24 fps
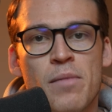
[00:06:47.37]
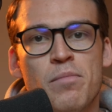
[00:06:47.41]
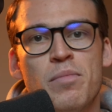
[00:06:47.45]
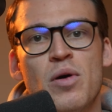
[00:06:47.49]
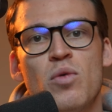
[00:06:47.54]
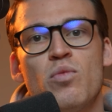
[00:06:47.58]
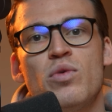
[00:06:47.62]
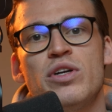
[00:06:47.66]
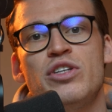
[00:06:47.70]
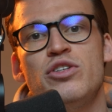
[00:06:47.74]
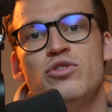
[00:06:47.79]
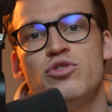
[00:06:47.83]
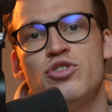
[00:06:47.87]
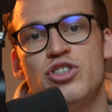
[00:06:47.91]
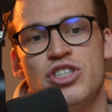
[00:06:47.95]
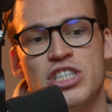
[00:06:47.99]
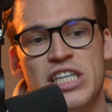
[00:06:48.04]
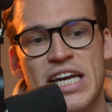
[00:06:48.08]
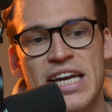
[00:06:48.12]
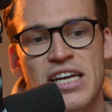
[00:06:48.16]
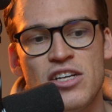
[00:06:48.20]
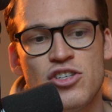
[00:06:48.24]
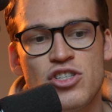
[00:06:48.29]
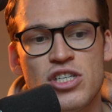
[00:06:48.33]
But when you
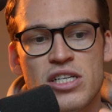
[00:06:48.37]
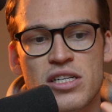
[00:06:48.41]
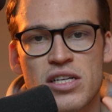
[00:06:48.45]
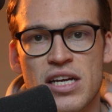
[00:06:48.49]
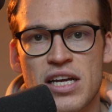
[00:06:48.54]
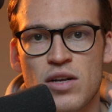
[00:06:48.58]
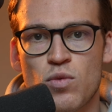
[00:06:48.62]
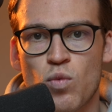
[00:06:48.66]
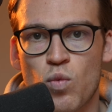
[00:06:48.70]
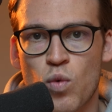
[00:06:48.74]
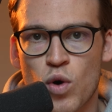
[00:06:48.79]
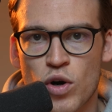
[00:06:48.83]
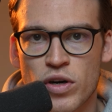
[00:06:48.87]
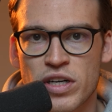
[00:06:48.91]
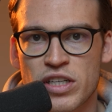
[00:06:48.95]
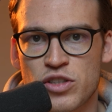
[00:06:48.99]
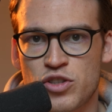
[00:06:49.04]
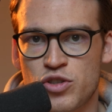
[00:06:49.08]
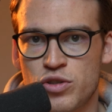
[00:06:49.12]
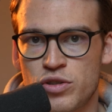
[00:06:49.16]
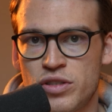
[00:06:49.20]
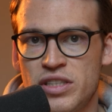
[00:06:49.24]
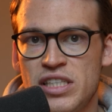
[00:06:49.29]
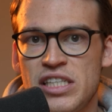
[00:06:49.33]
change it and word
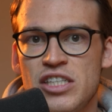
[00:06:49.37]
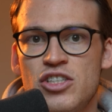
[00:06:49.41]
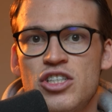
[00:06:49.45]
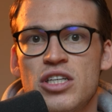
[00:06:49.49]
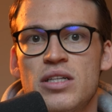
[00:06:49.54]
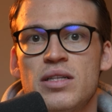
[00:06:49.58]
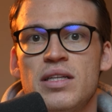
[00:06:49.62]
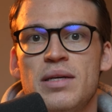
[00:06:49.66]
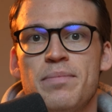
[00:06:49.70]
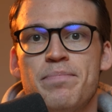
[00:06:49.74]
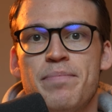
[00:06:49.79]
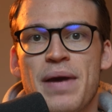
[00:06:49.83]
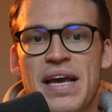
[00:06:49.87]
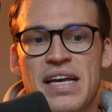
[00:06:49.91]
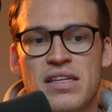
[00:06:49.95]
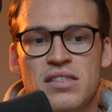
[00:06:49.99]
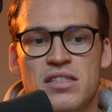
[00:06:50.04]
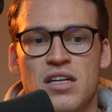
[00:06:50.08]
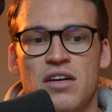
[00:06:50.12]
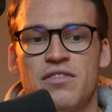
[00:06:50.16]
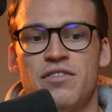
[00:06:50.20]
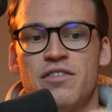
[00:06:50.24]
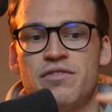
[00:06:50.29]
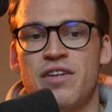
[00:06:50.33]
it strategically
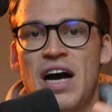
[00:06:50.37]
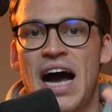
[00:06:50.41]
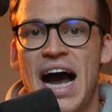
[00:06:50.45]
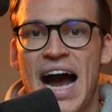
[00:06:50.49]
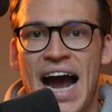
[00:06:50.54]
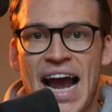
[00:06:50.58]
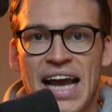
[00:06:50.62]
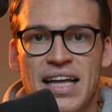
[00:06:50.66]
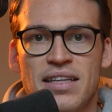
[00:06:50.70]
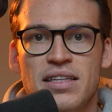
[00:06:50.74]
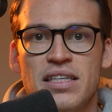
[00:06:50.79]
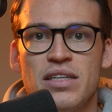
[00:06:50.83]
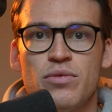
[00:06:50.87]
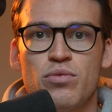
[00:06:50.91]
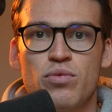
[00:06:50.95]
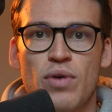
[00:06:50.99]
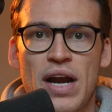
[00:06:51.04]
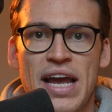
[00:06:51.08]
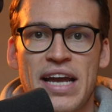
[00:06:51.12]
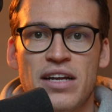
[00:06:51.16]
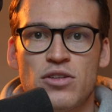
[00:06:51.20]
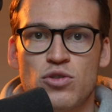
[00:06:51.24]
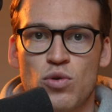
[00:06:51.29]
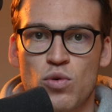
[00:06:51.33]
based off of highly
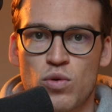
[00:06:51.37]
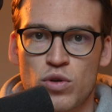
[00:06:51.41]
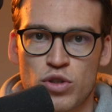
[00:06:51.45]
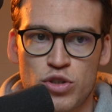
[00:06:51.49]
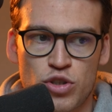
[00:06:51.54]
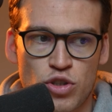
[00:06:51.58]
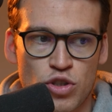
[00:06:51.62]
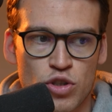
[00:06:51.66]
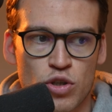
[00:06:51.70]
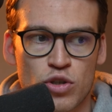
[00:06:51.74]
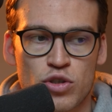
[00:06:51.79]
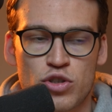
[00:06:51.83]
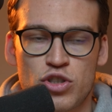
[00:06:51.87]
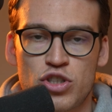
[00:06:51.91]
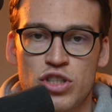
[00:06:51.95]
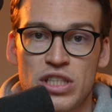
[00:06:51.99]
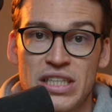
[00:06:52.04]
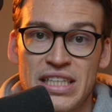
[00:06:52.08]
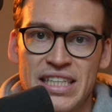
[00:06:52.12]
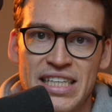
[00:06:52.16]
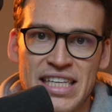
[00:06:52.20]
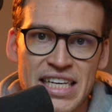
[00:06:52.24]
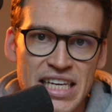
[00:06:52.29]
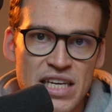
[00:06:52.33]
ranked or
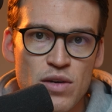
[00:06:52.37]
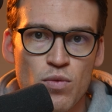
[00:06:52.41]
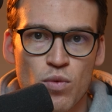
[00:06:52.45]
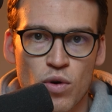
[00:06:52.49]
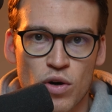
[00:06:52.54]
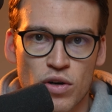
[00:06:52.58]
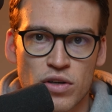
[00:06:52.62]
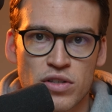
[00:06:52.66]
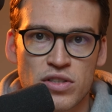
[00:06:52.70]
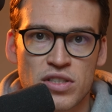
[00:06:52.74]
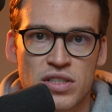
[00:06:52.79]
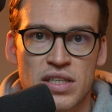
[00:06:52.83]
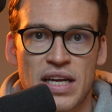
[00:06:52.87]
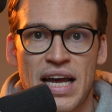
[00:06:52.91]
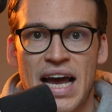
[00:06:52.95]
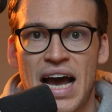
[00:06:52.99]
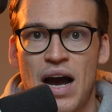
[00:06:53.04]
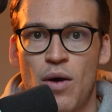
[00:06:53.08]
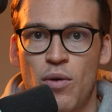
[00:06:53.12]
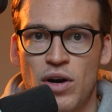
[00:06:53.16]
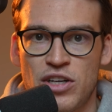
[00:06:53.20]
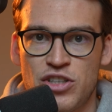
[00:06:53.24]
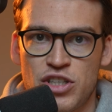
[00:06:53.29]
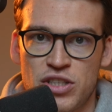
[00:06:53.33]
searched keywords,
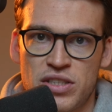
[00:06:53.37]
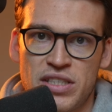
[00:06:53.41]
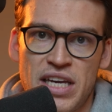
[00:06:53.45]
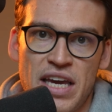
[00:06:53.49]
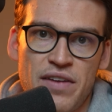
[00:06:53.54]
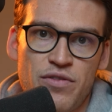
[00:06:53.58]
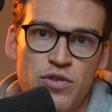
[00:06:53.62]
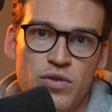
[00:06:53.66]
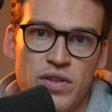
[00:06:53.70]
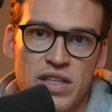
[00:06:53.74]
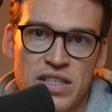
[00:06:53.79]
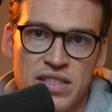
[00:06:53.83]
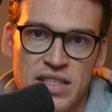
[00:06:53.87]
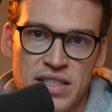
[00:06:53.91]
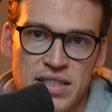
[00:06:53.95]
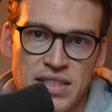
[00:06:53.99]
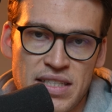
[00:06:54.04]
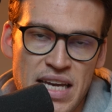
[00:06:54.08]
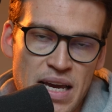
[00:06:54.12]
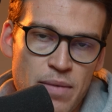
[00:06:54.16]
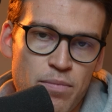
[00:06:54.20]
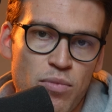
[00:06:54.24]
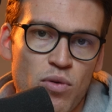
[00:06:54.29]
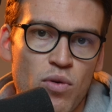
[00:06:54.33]
how I just gave you in this
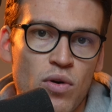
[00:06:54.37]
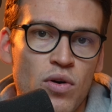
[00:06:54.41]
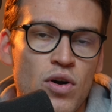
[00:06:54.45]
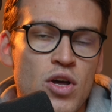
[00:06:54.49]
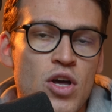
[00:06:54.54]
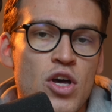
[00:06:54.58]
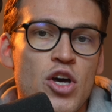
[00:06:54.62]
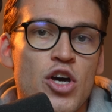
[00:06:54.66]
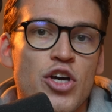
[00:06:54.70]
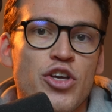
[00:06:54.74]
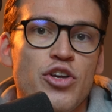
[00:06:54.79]
example,